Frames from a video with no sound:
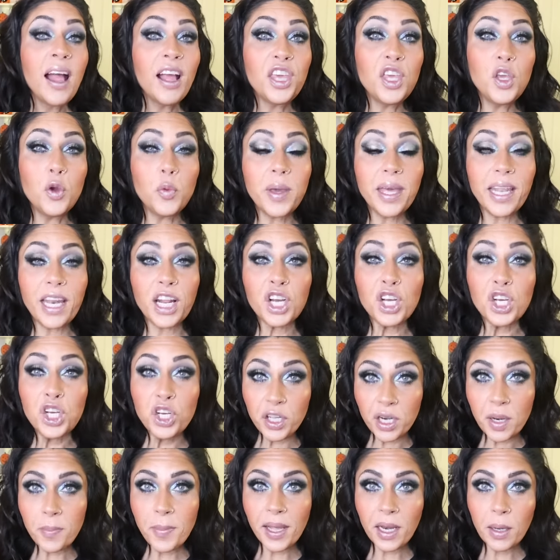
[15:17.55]
You get a
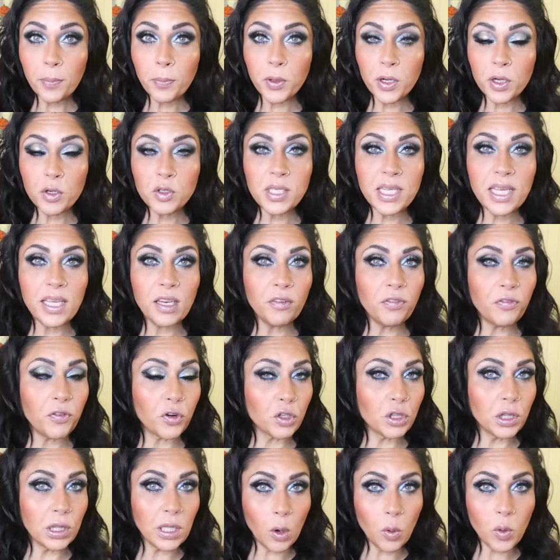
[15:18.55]
good amount of protein
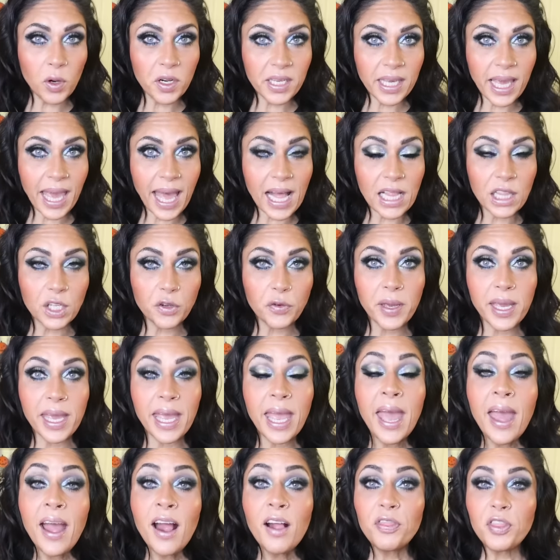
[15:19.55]
for lower
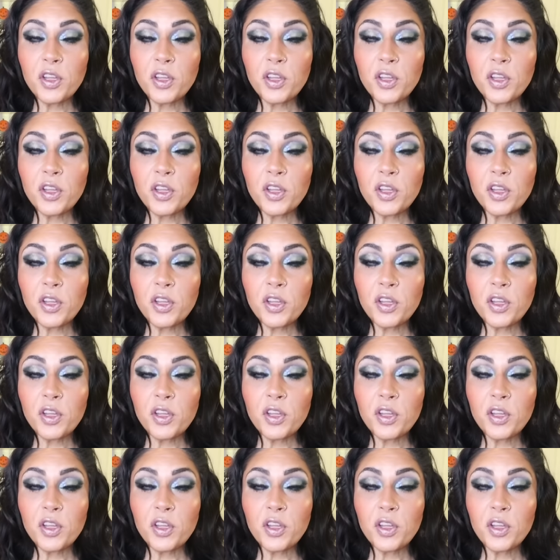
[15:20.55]
calorie.